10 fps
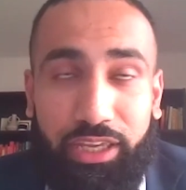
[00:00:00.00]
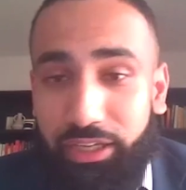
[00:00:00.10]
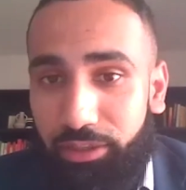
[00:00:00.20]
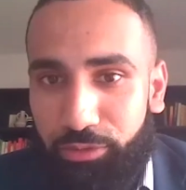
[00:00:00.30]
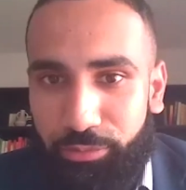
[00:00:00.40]

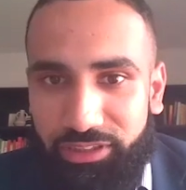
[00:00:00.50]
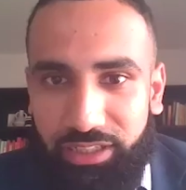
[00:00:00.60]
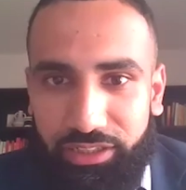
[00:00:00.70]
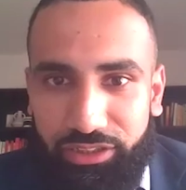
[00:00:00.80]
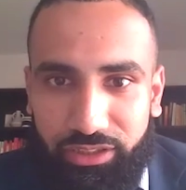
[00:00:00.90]
income
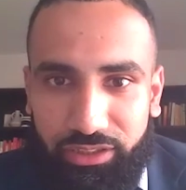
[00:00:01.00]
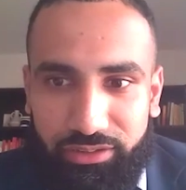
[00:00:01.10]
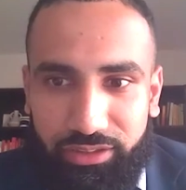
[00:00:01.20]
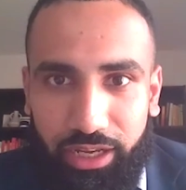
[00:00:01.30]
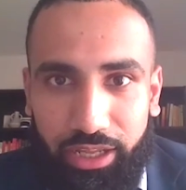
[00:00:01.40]

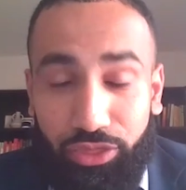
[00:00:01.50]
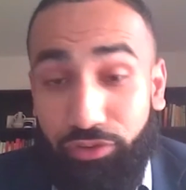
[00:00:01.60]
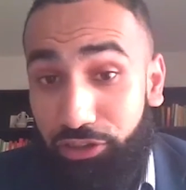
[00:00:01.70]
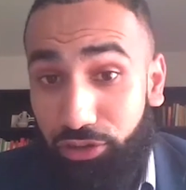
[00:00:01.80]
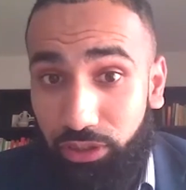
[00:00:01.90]
limitations and
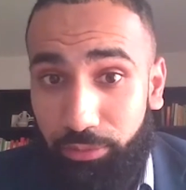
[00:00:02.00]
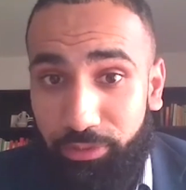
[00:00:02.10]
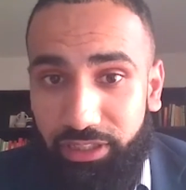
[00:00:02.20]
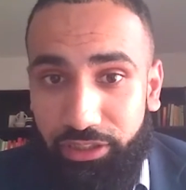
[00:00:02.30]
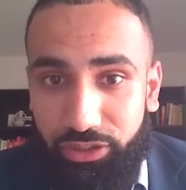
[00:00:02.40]
threshold
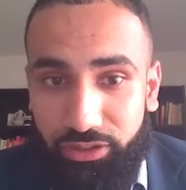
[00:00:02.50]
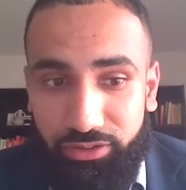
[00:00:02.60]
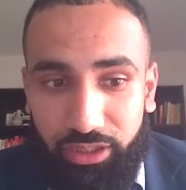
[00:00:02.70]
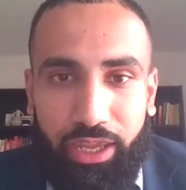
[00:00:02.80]
limitations.